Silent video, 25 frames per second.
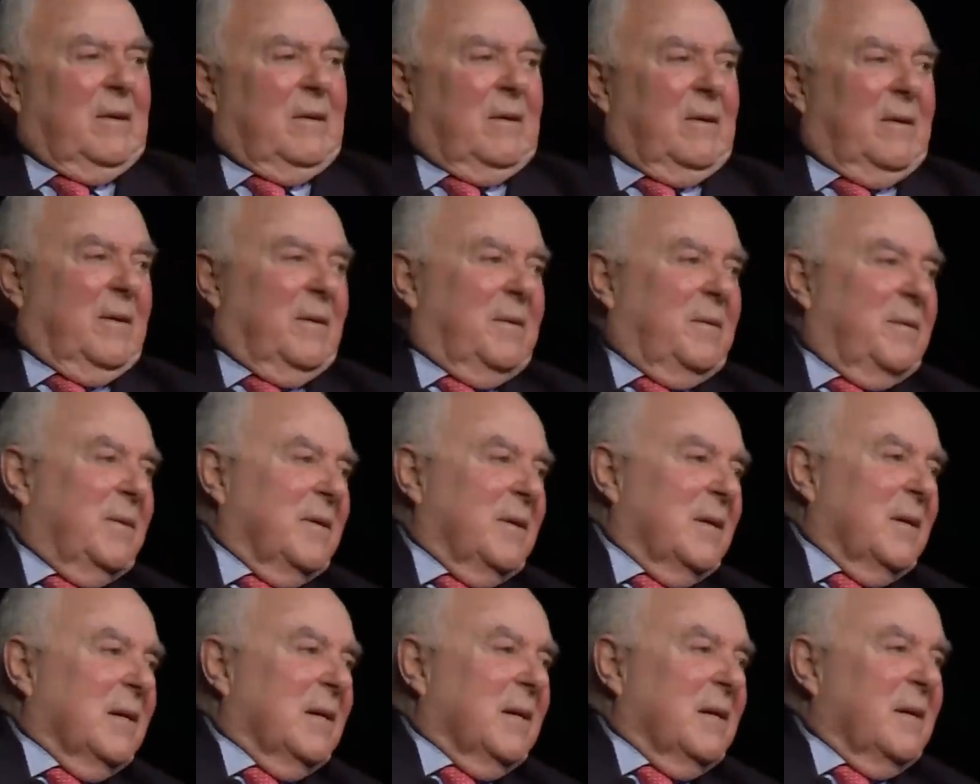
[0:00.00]
I uh,
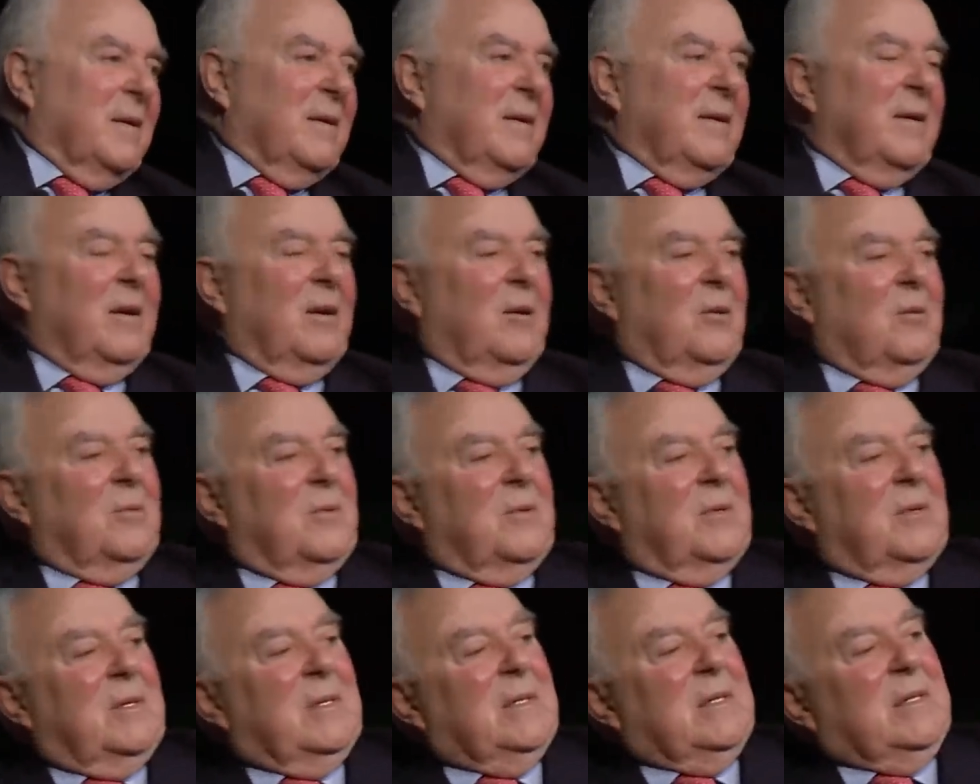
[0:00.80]
you
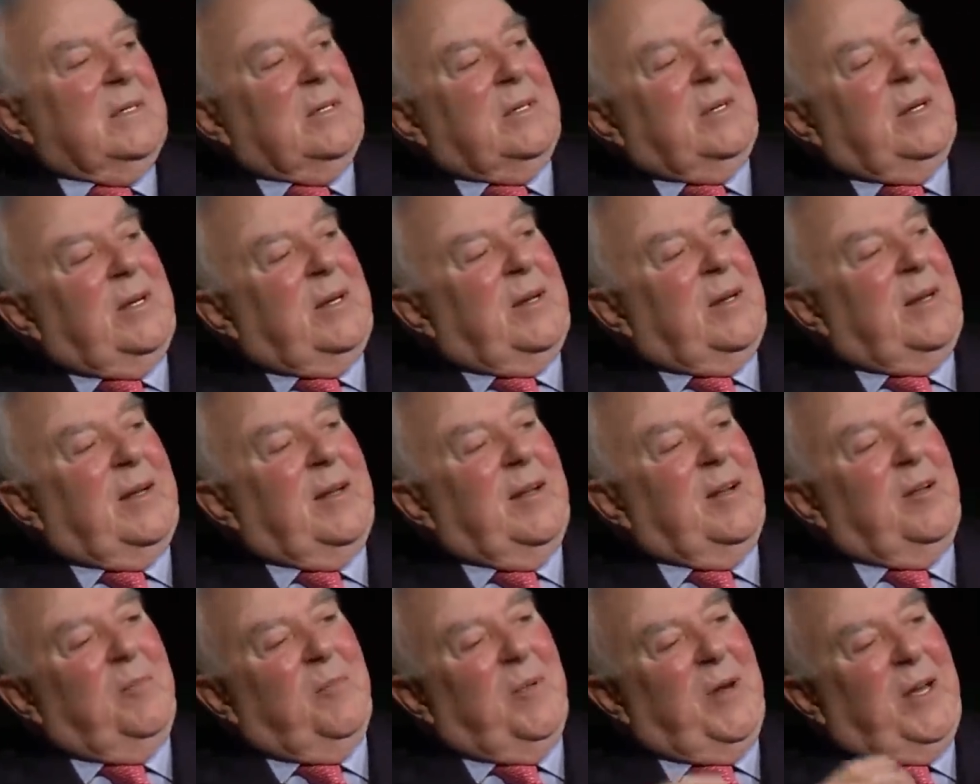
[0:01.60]
know,
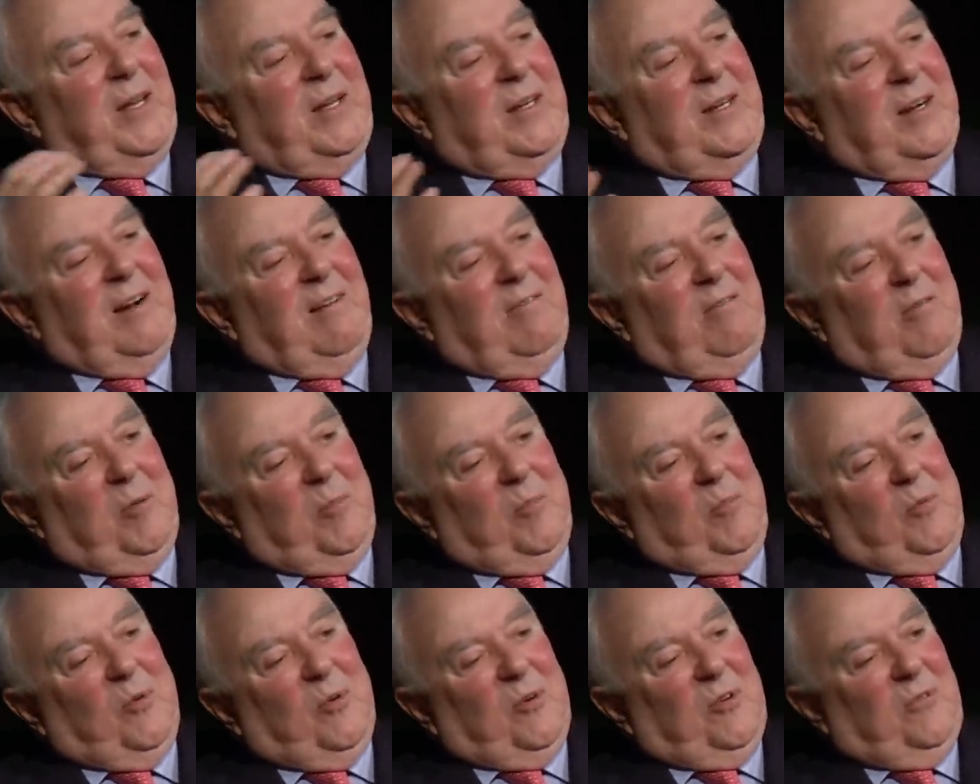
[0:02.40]
can you make
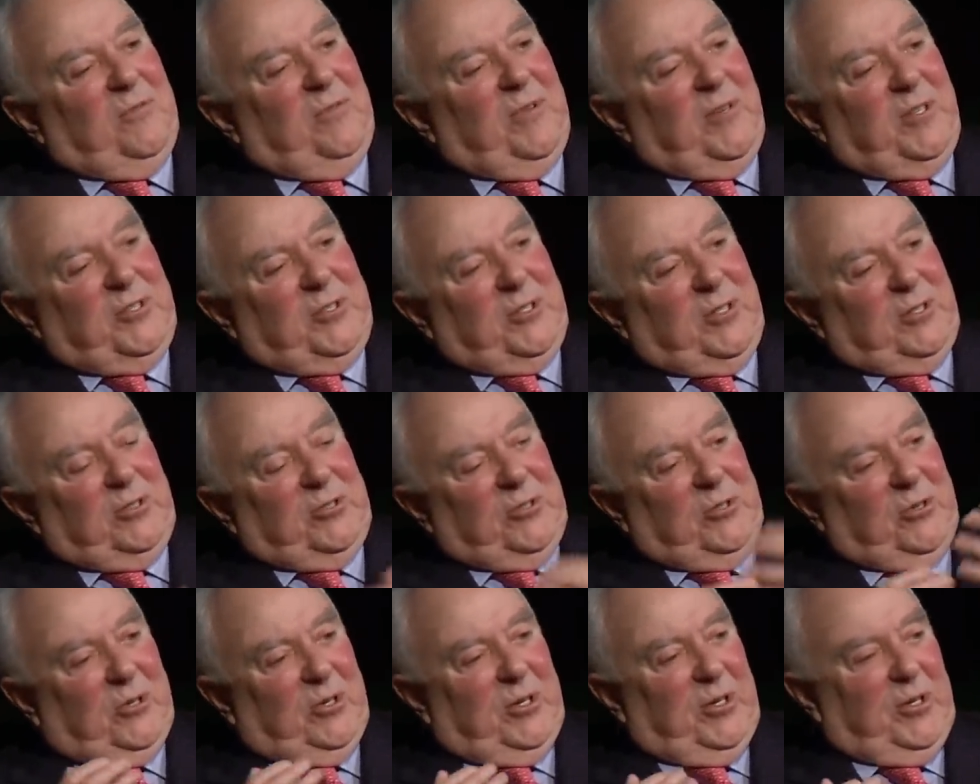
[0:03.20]
government more efficient?
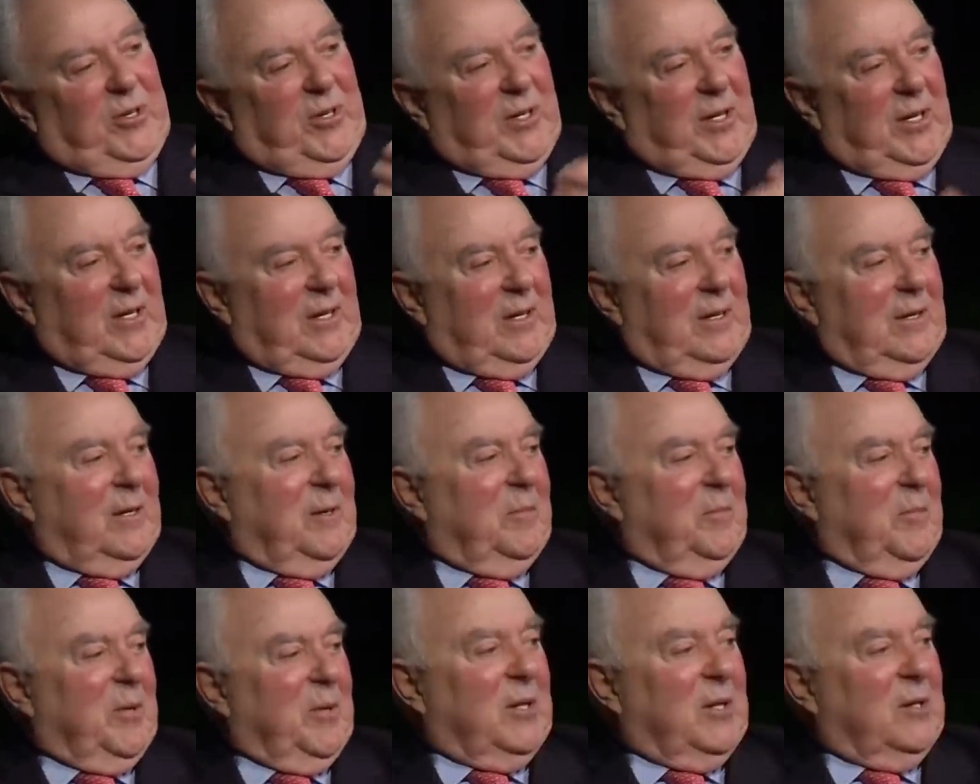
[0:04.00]
Sure, you can.
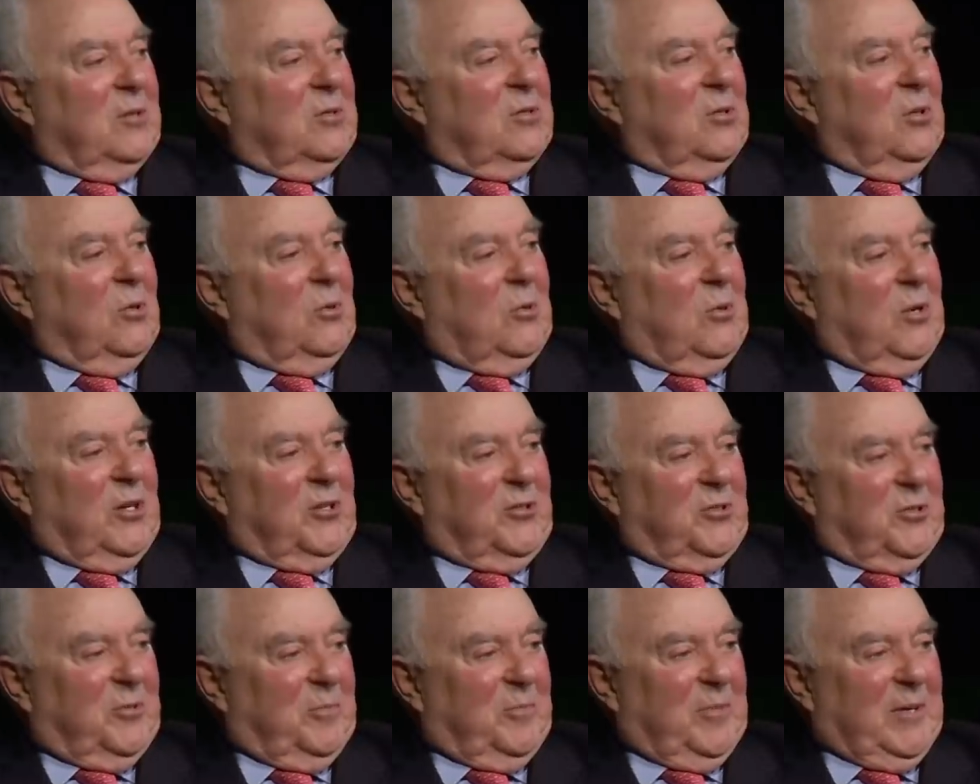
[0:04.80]
I there's no
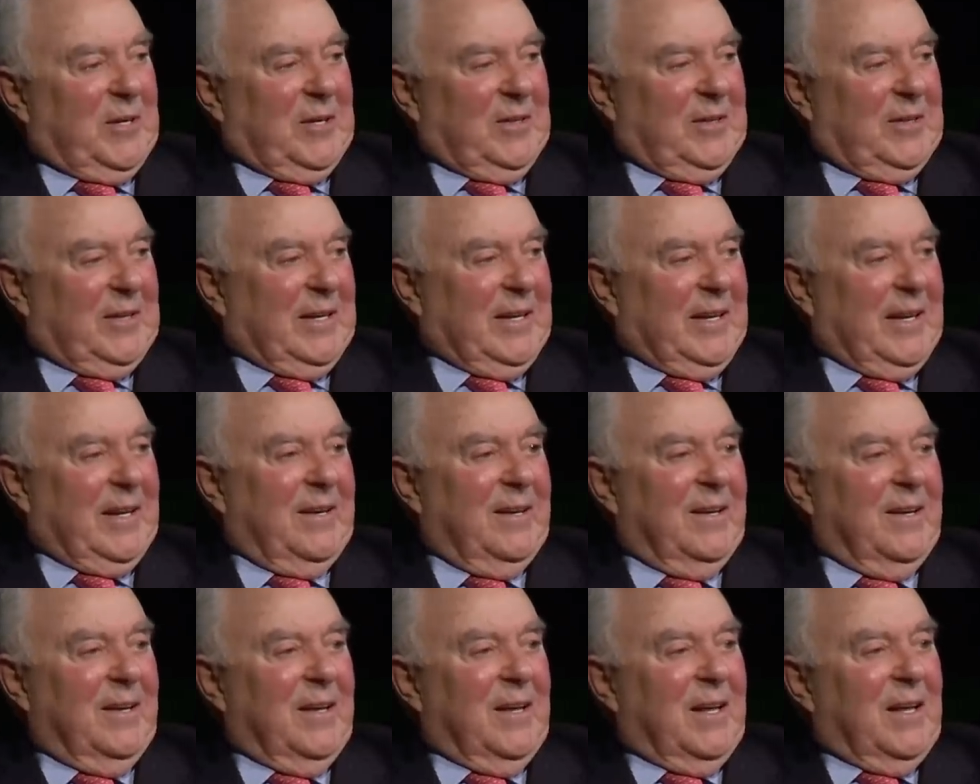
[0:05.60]
question about
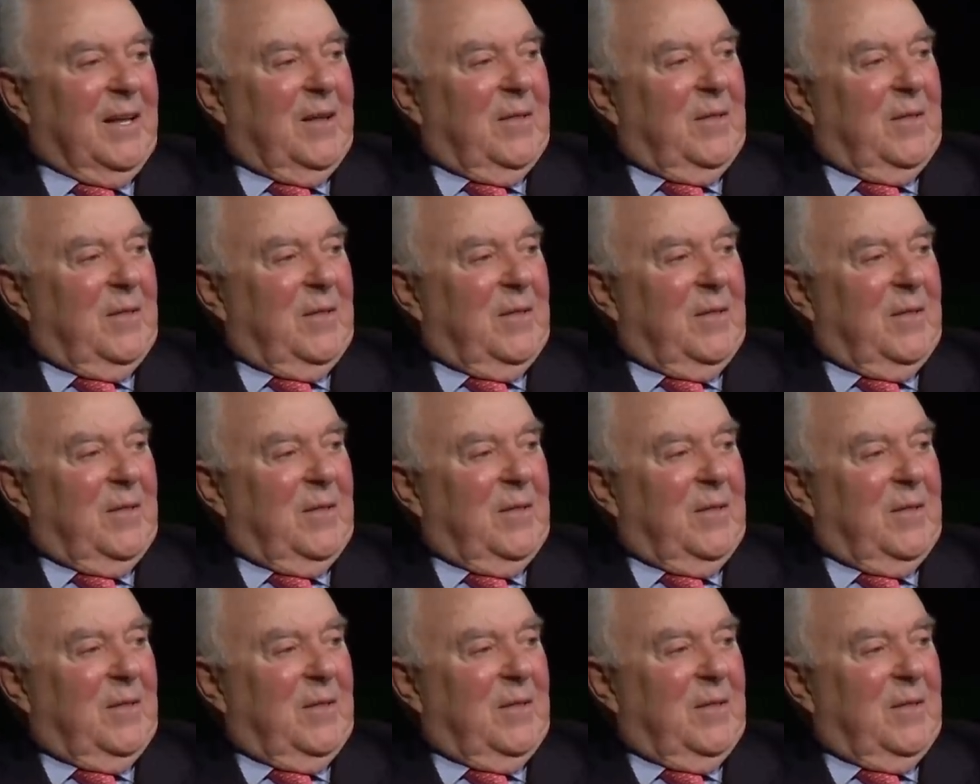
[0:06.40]
that.